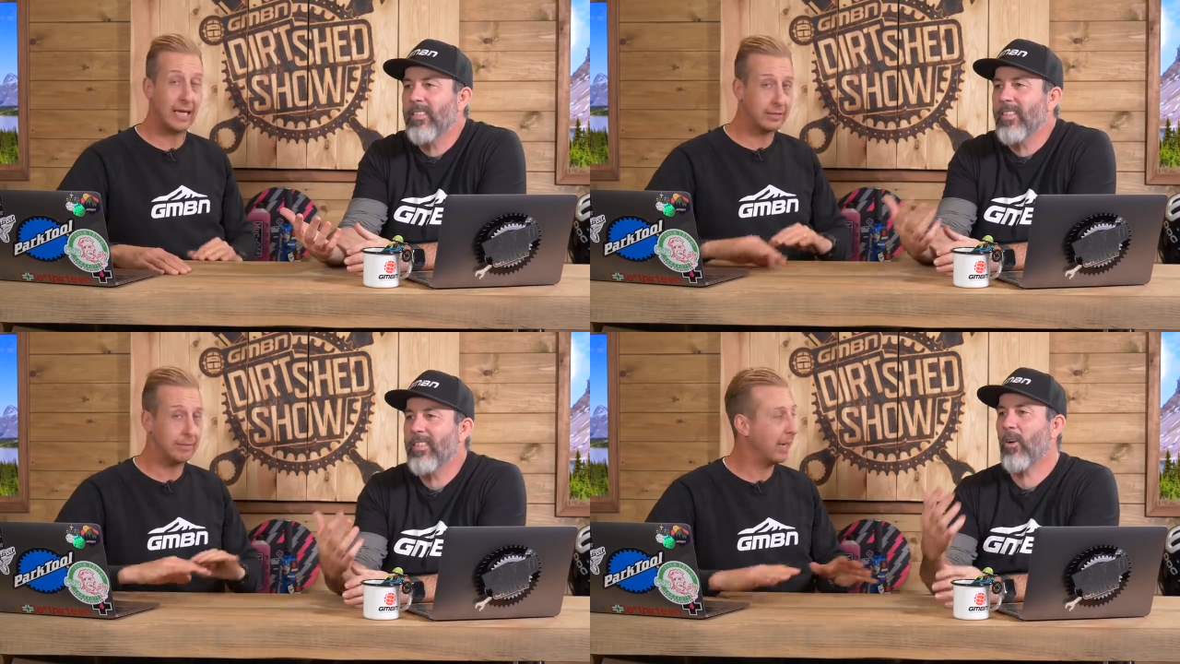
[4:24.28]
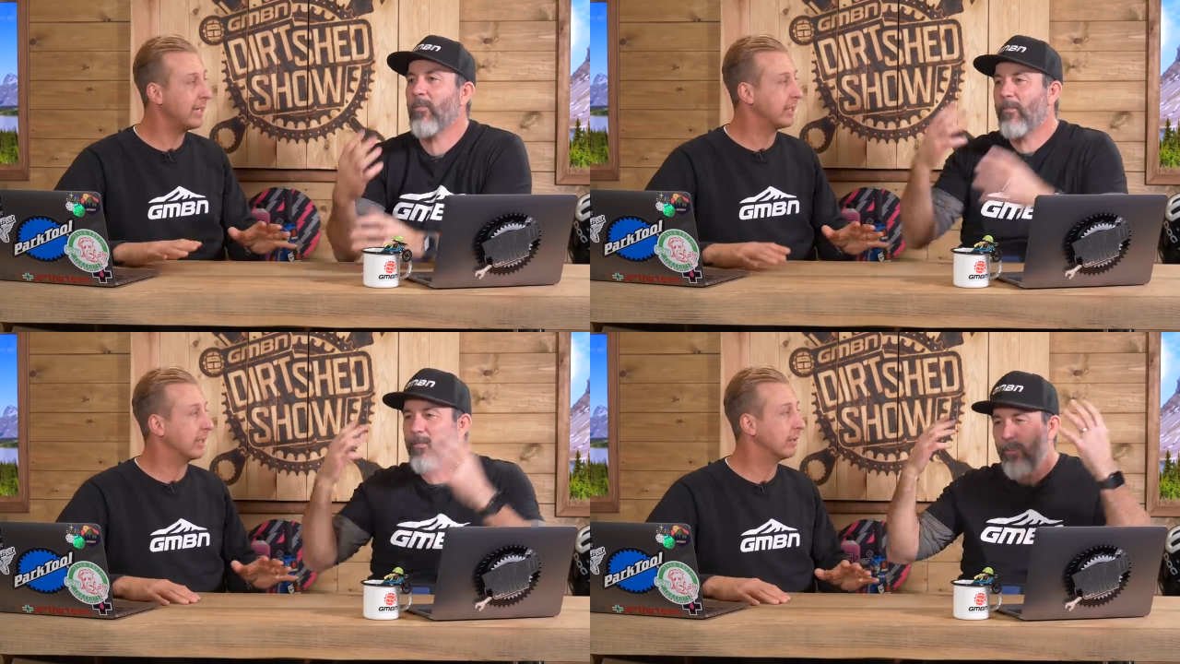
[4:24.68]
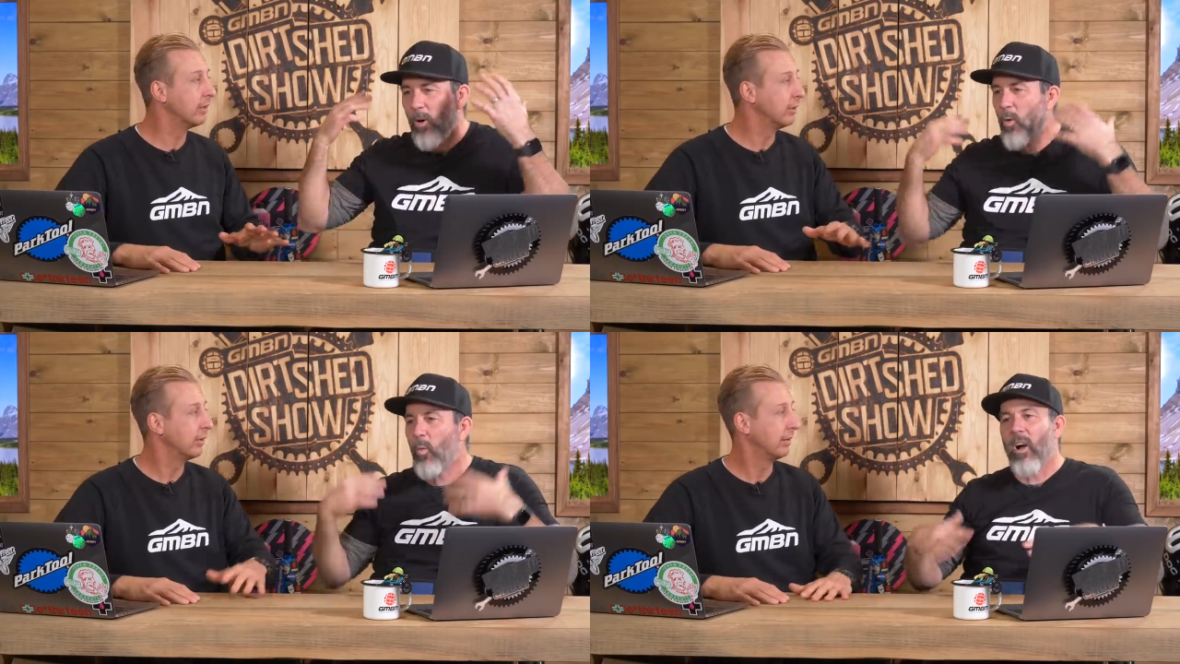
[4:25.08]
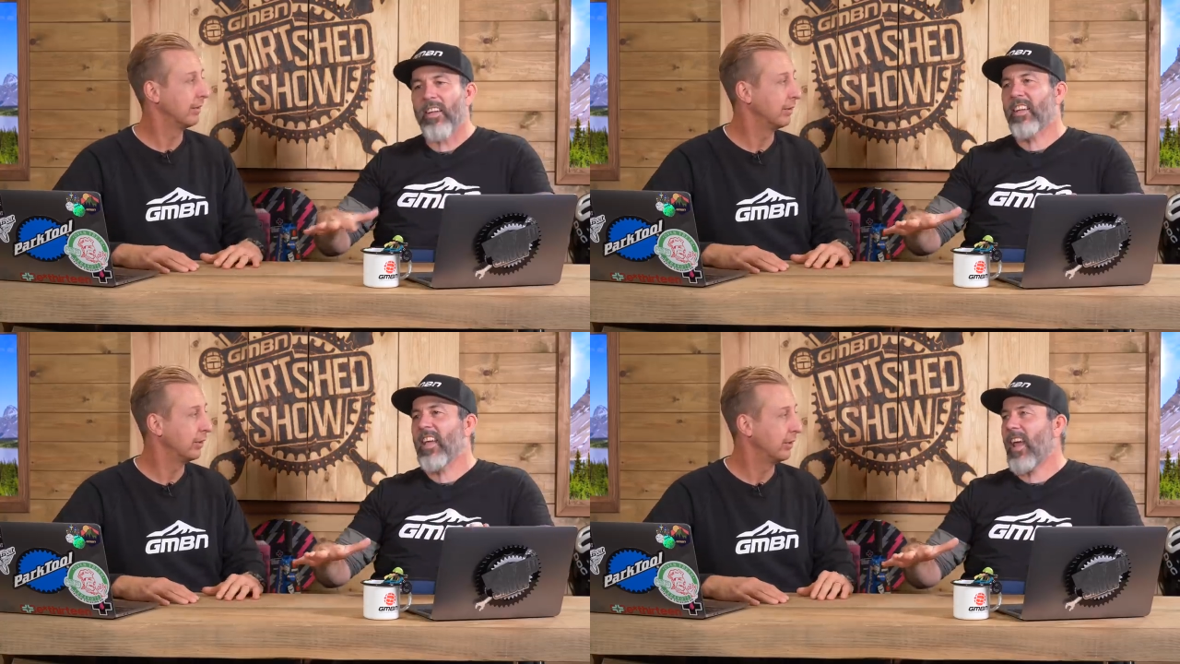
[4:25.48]
Speaker 1: That's amazing. Got full
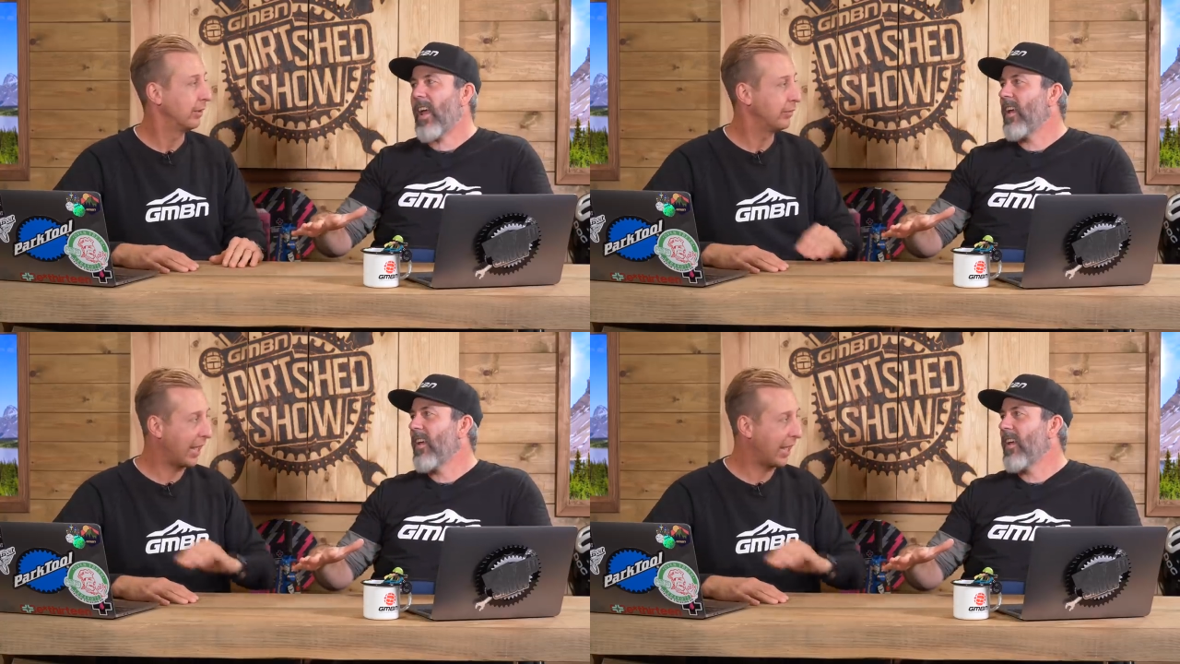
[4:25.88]
white kit.